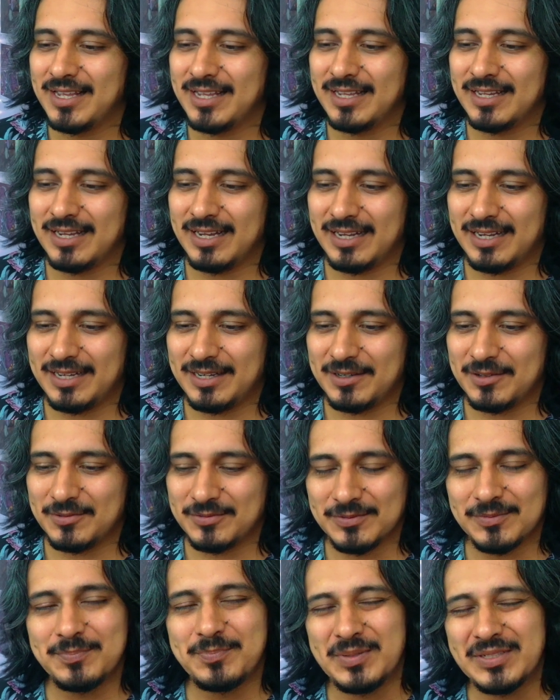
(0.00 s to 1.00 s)

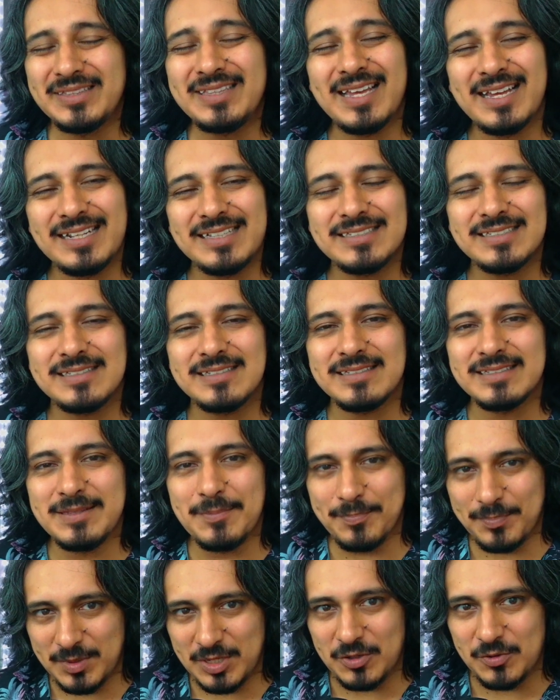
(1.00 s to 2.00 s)
But that is the
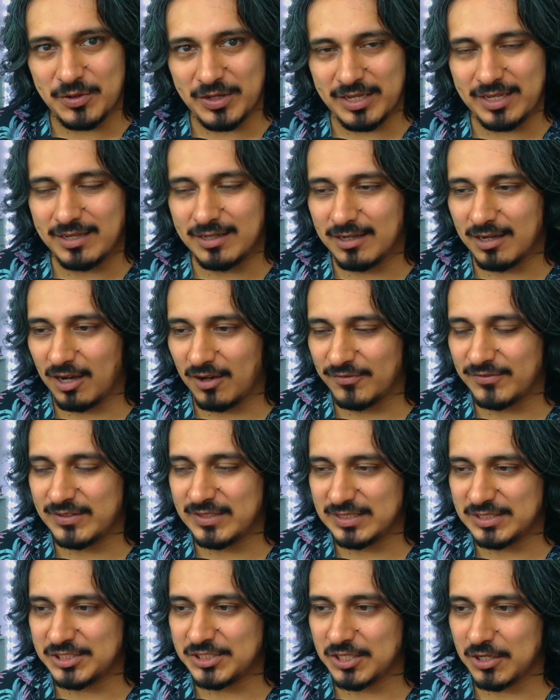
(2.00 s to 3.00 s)
beauty of
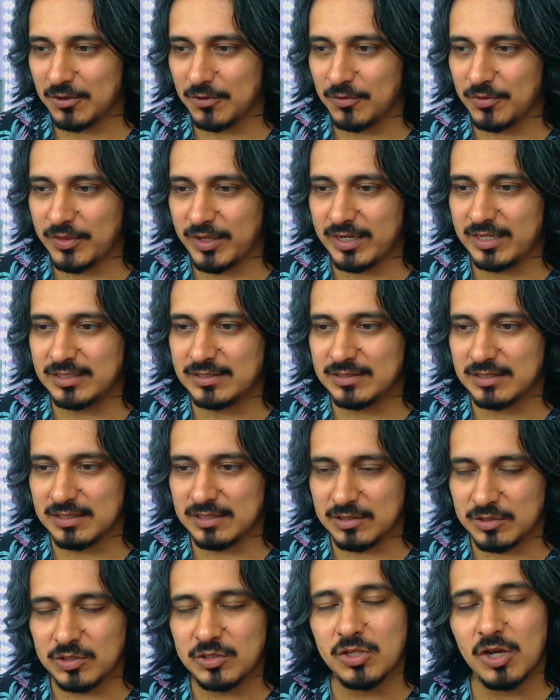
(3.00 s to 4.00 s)
this show, that
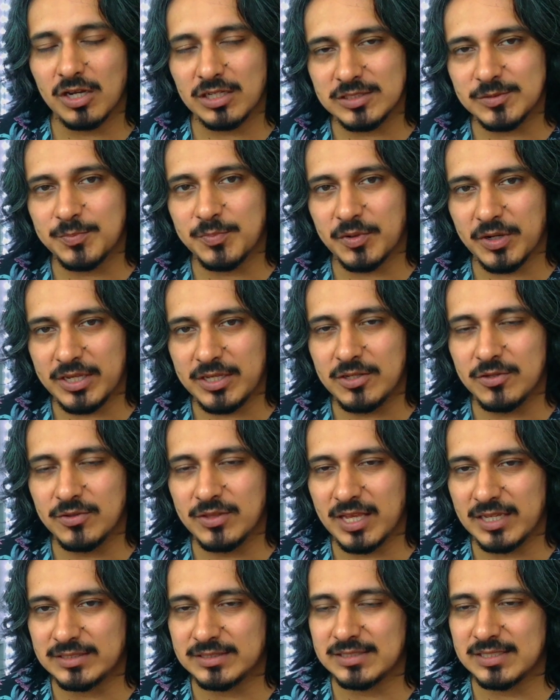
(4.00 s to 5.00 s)
it does bring you
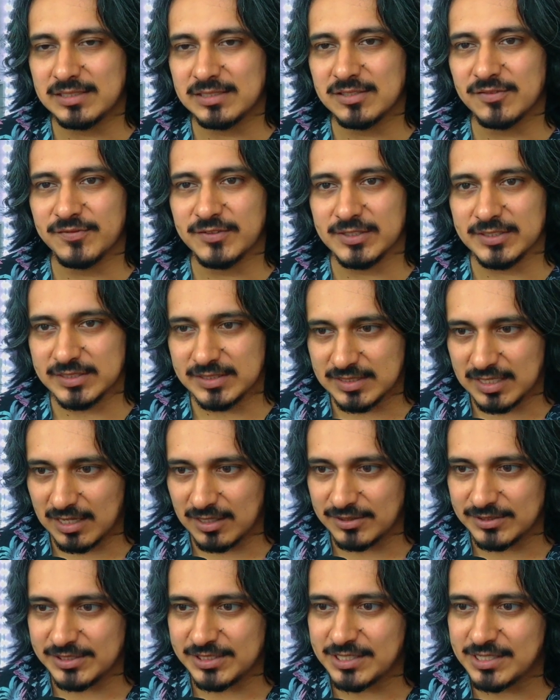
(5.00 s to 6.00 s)
that sense of
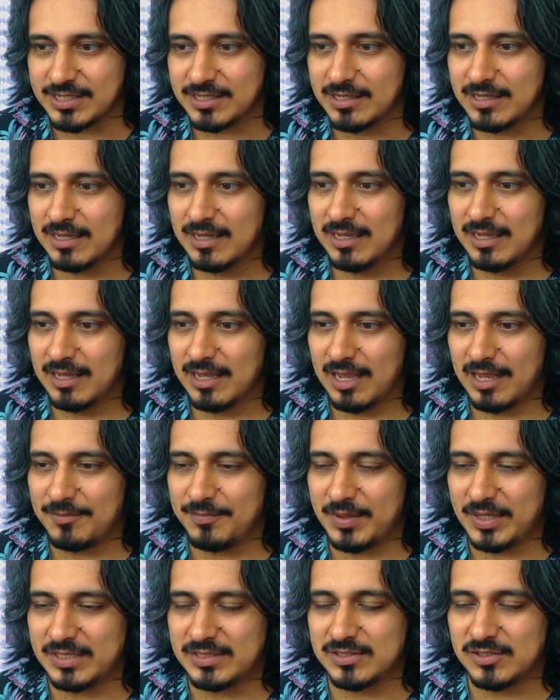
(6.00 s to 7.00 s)
nostalgia and
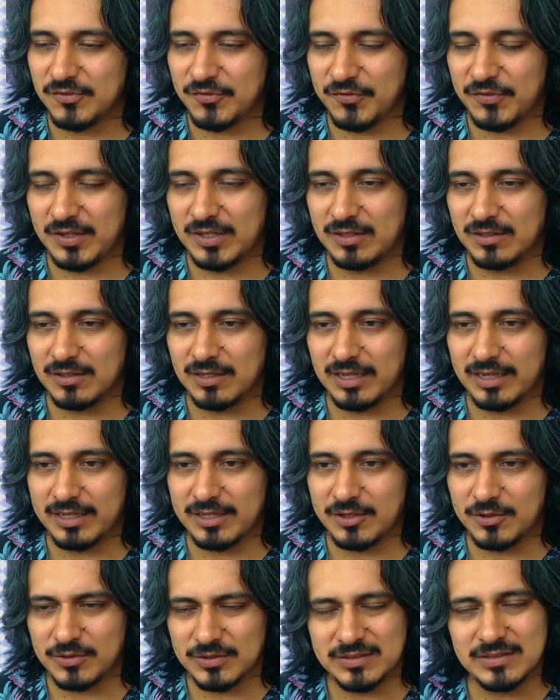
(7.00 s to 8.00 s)
makes you feel
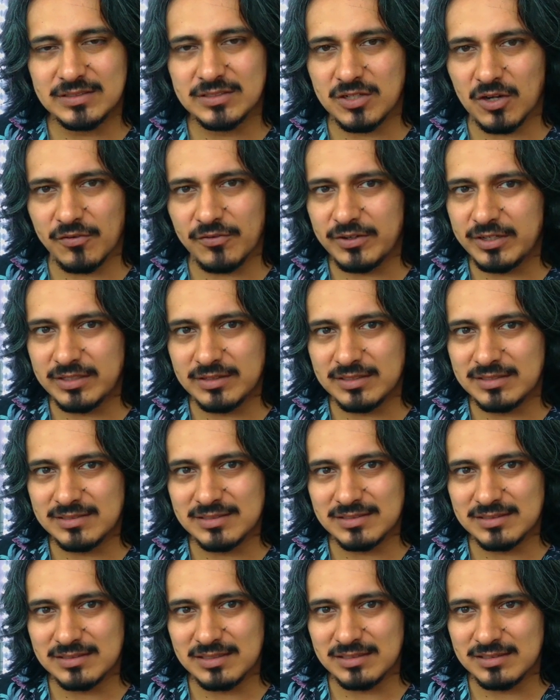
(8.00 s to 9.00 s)
like you're discovering this
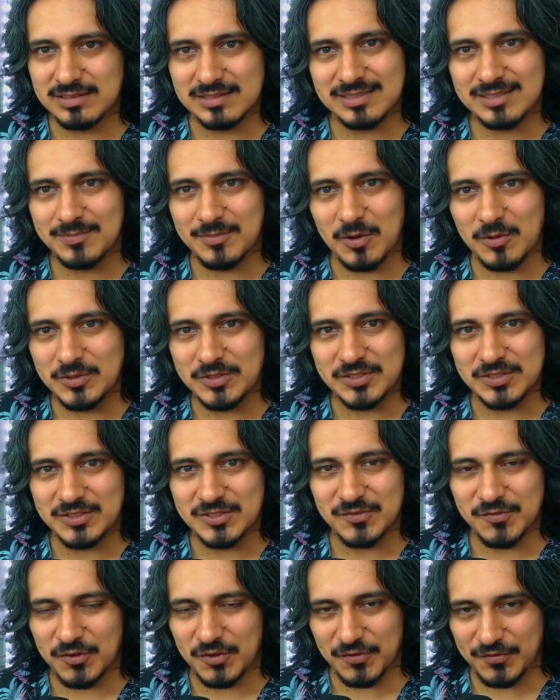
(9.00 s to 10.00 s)
emotions
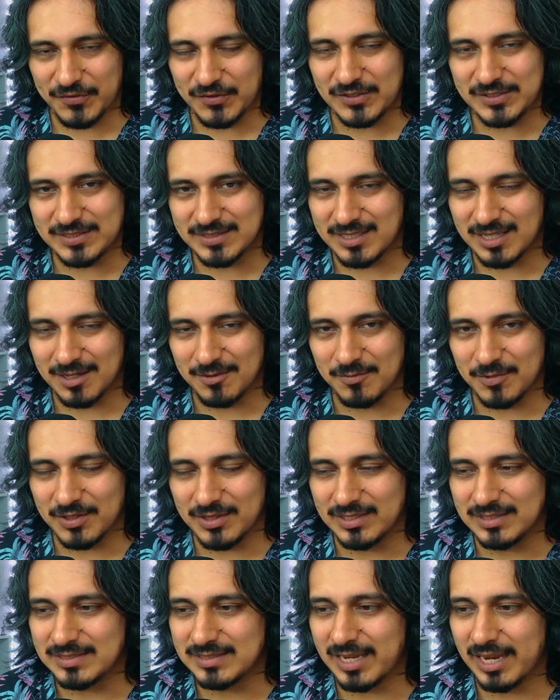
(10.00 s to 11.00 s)
for the first time with
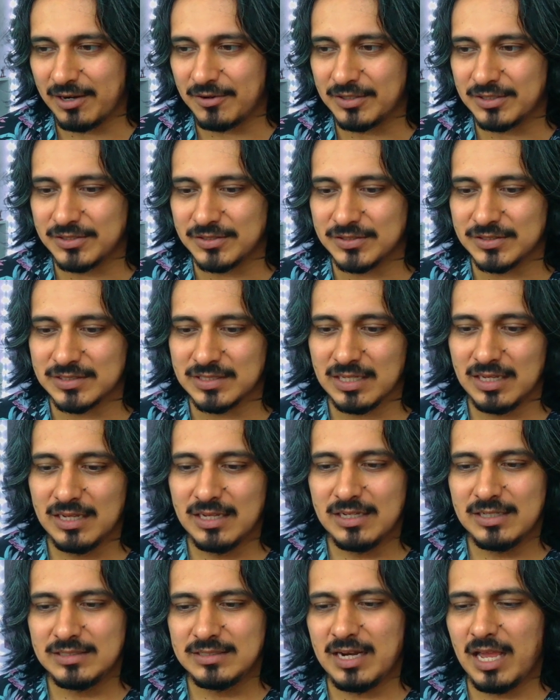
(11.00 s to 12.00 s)
these characters.
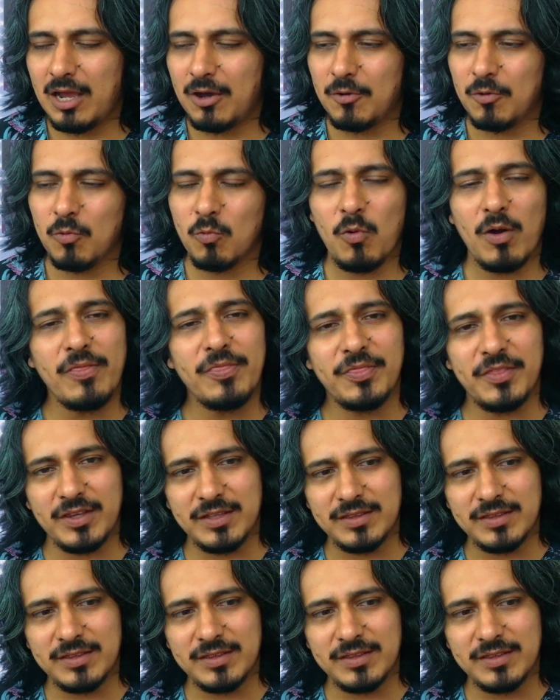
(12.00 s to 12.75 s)
Now, one thing